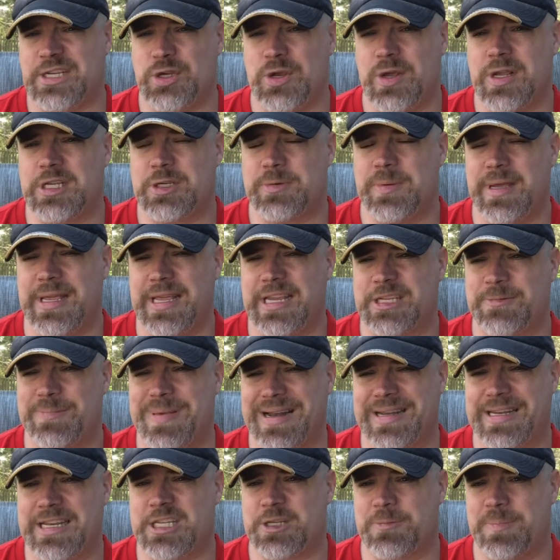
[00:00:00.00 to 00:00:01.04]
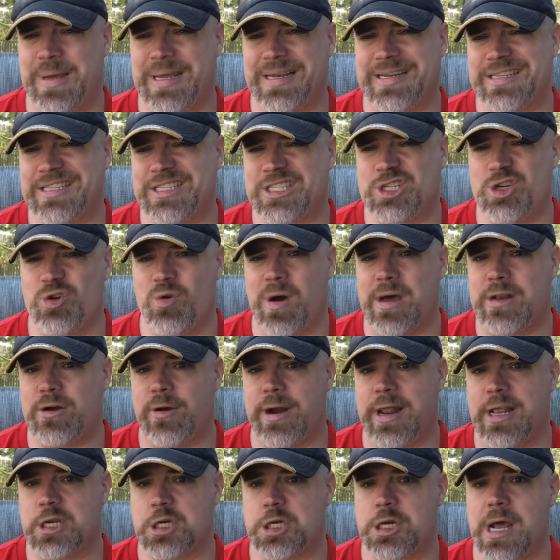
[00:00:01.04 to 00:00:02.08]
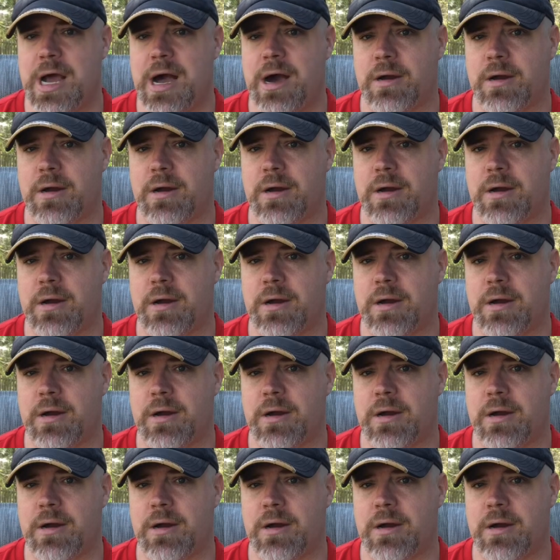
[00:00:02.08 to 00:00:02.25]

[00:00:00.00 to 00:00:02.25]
You can expect to spend $200-ish